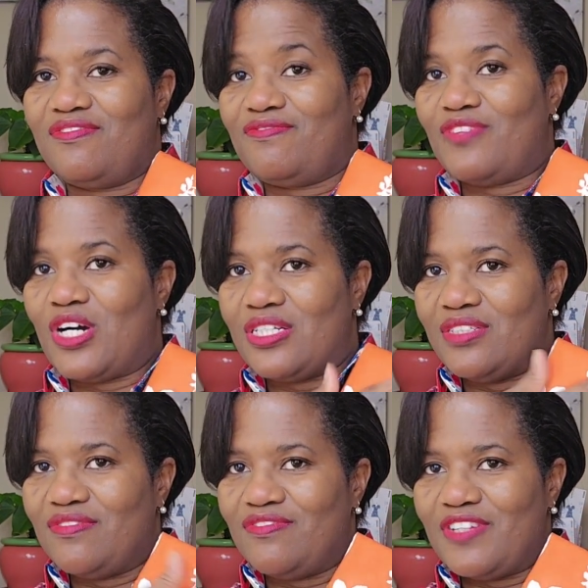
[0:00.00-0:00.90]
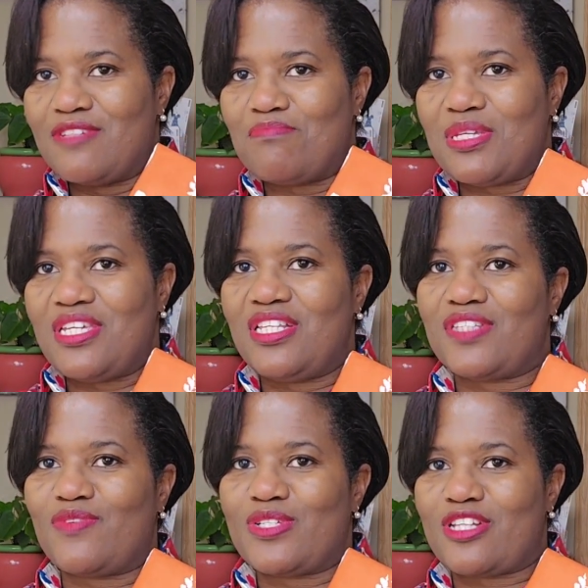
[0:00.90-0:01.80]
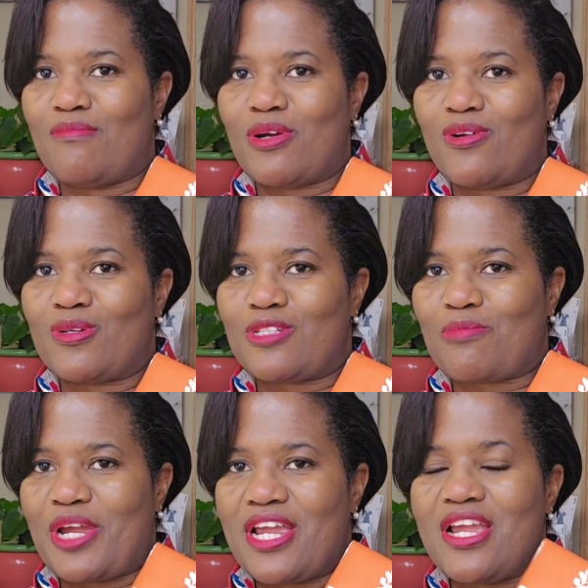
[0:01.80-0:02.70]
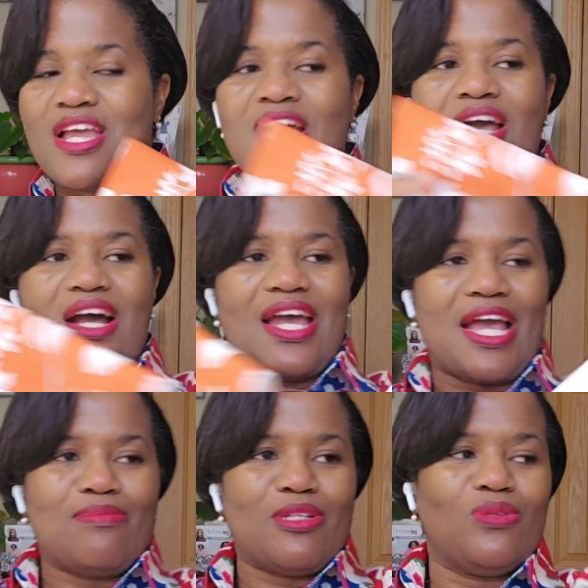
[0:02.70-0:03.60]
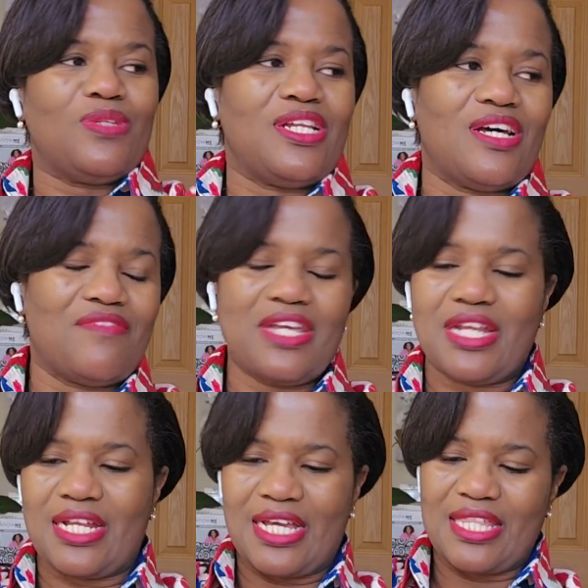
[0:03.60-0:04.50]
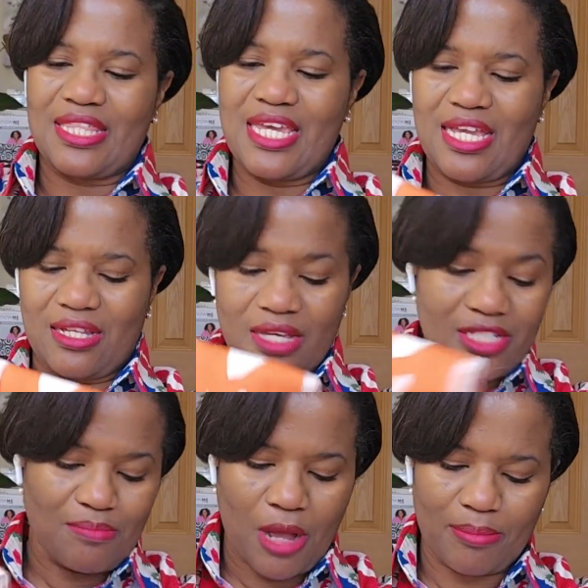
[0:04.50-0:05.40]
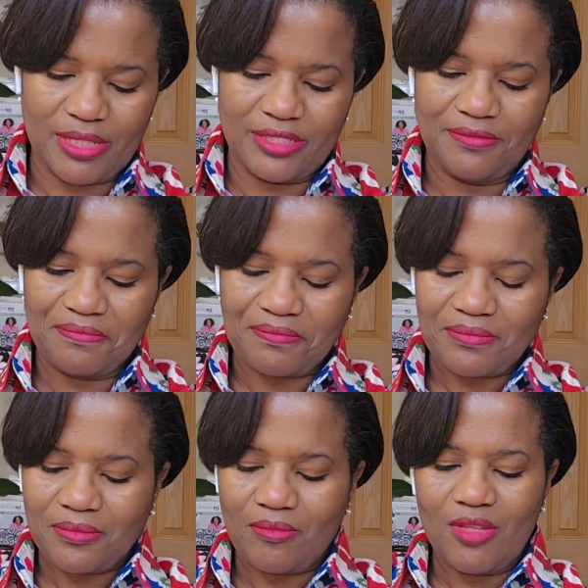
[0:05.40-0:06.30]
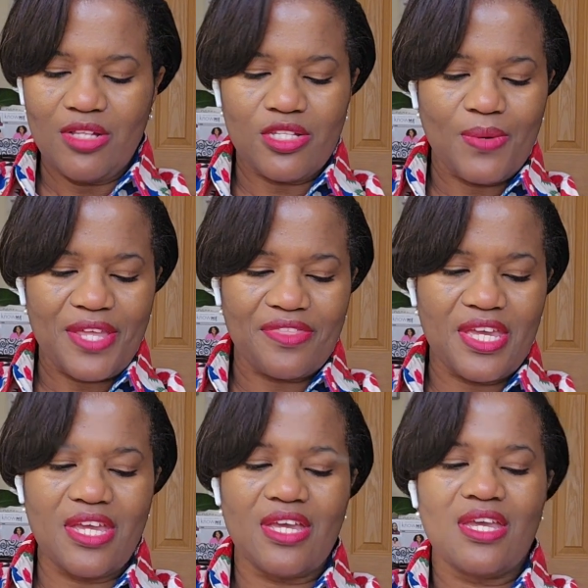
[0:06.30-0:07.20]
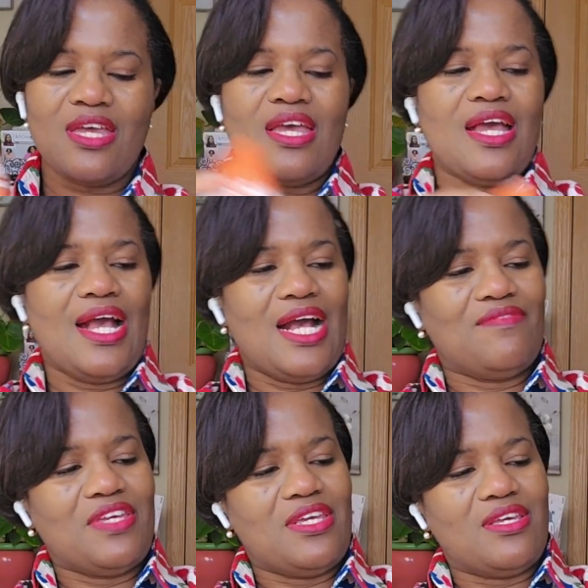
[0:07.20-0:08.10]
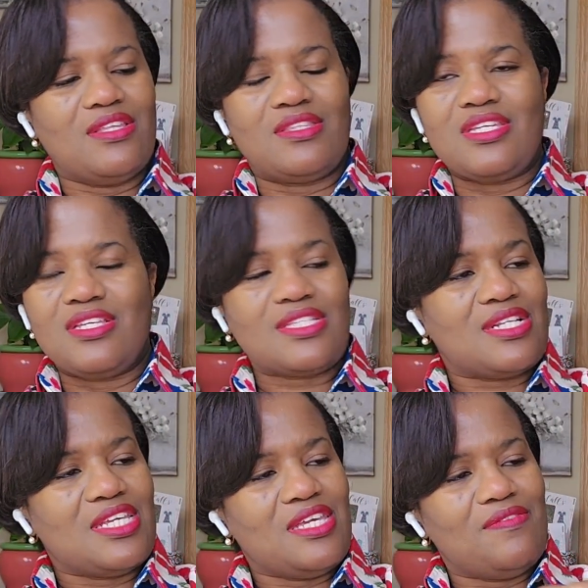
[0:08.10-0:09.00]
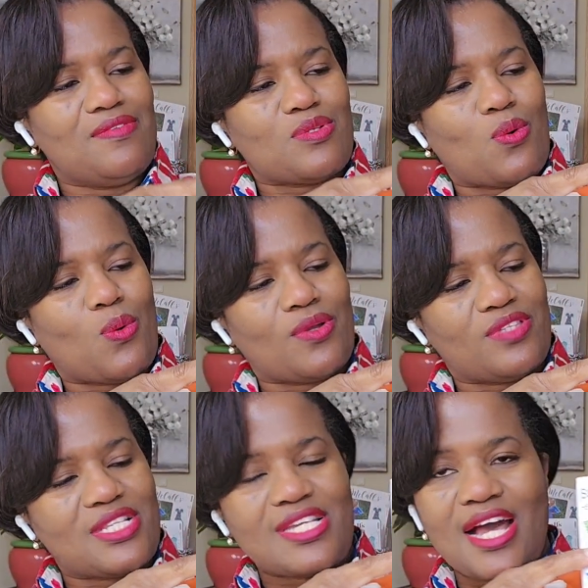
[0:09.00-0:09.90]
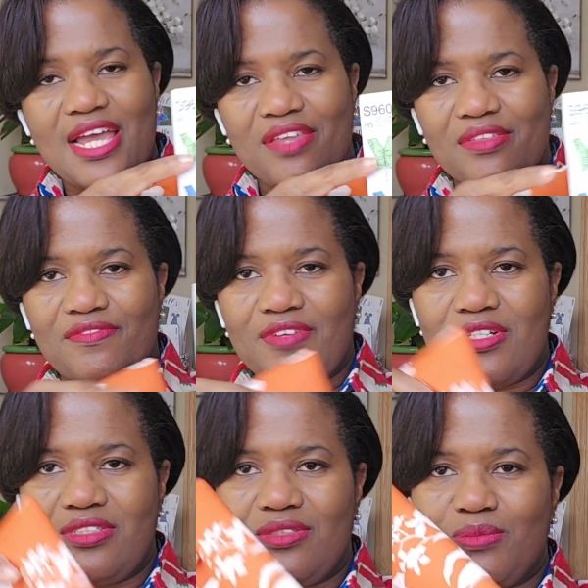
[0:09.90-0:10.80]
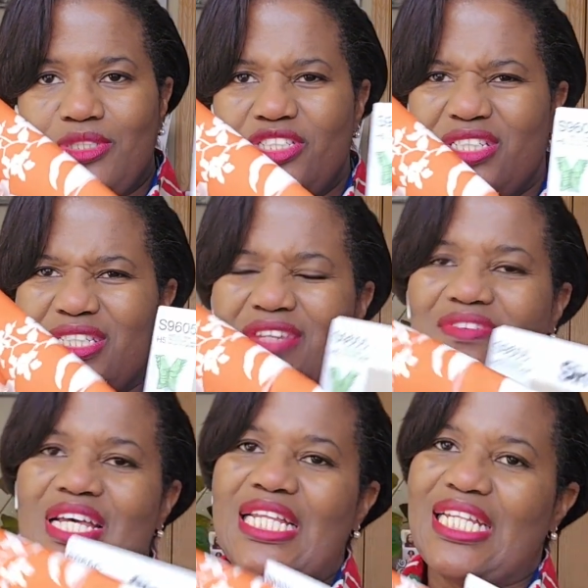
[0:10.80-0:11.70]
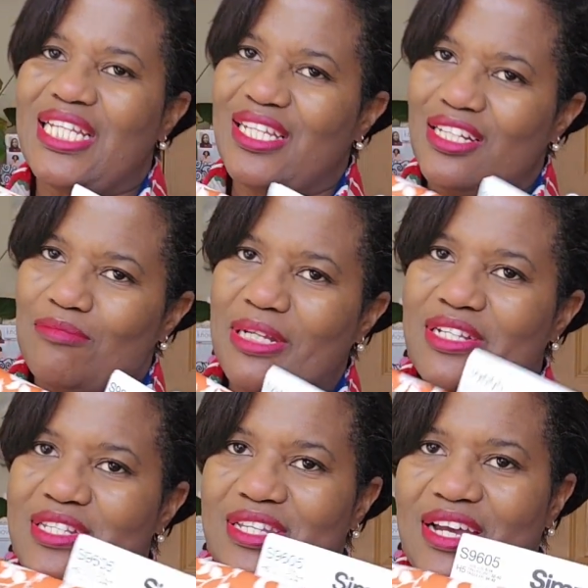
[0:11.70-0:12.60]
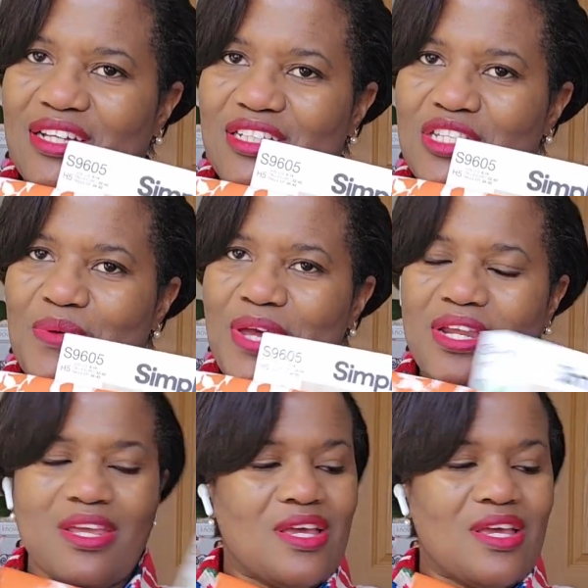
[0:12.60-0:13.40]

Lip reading: fun piece for summer or spring. I absolutely love it, and I think it's a poplin. So I think having the sleeves or the tie at the front will just give a little bit of style to it,